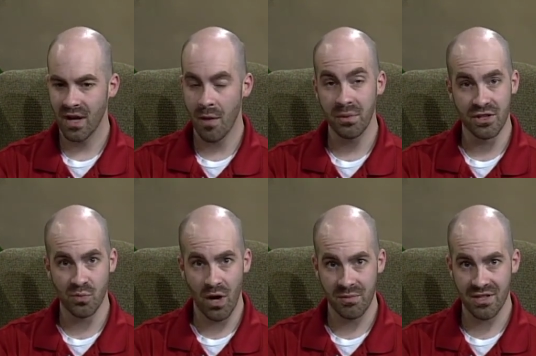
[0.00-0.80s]
company's
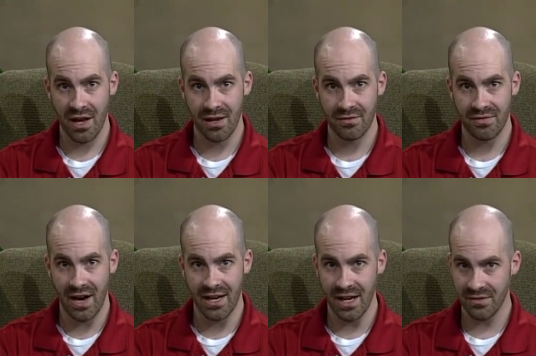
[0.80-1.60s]
website and
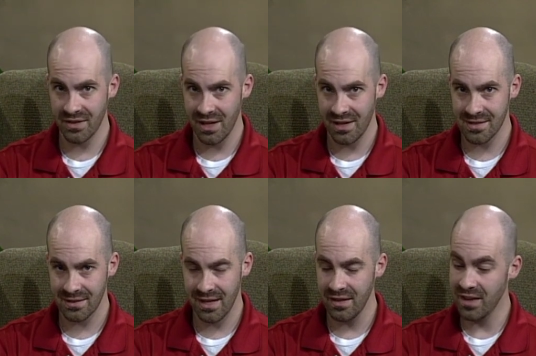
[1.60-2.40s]
find out if they
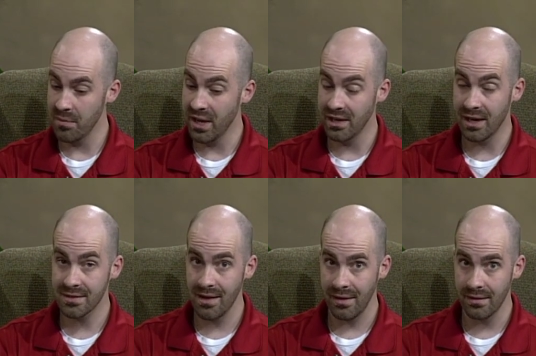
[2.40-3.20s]
isolate it. They may
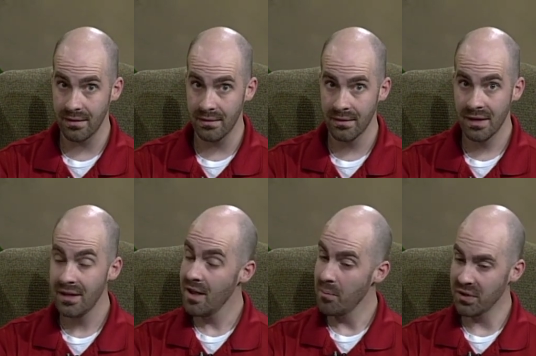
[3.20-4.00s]
not tell you,
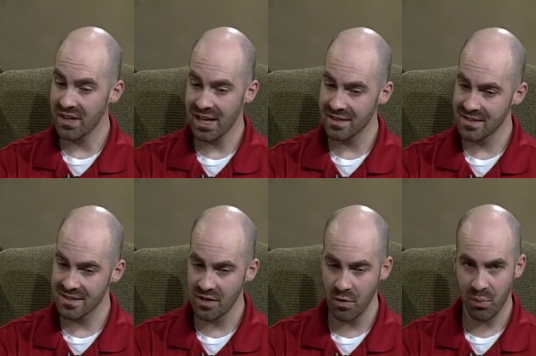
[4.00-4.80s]
but they can
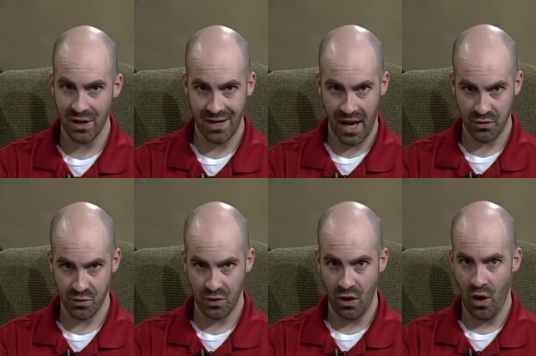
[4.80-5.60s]
still put
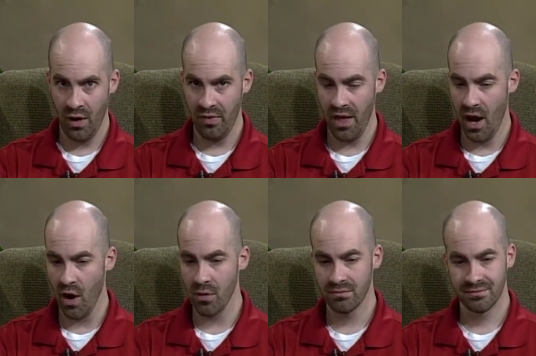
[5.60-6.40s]
natural on
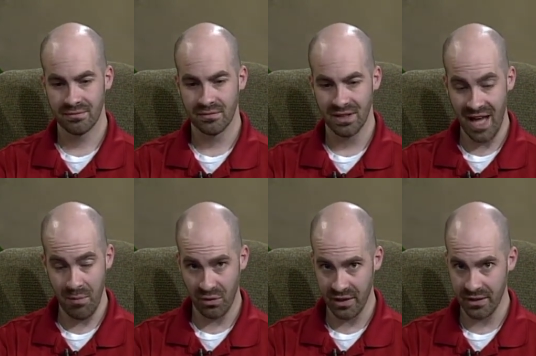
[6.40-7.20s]
their
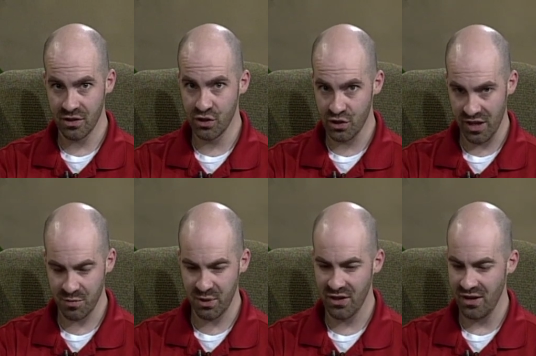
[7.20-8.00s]
labeling
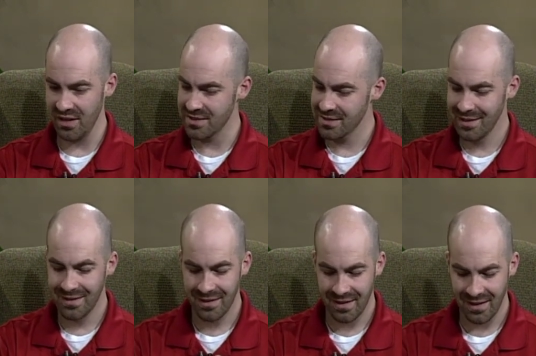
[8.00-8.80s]
just because
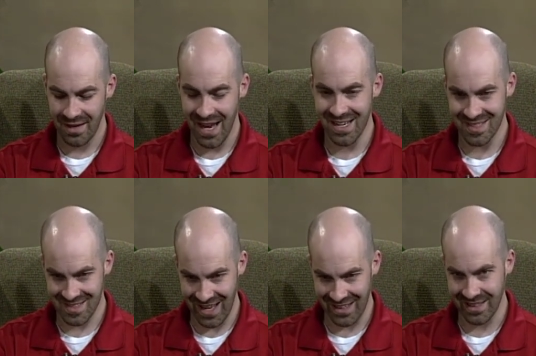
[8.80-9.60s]
it is
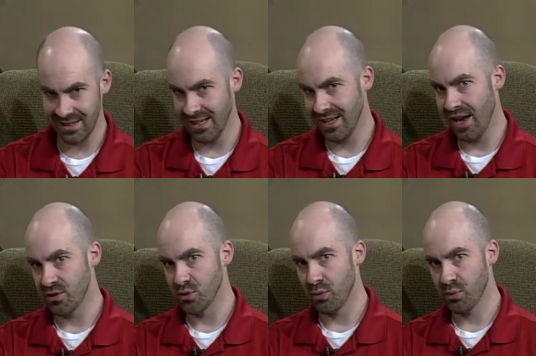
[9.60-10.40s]
technically a
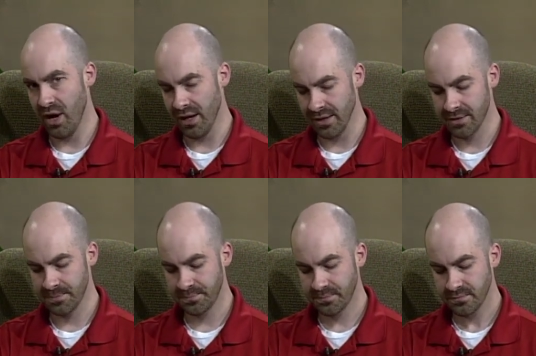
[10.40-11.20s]
natural product.
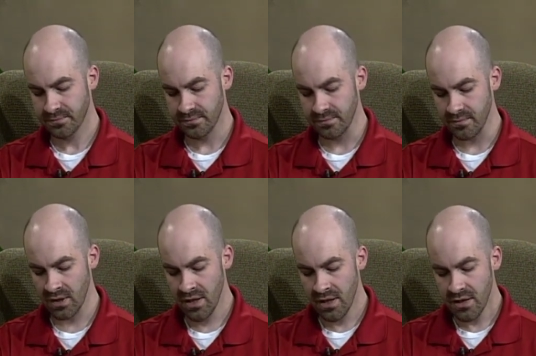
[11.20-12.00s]

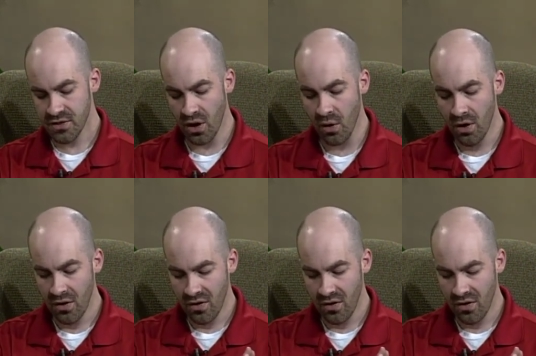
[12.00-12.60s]
So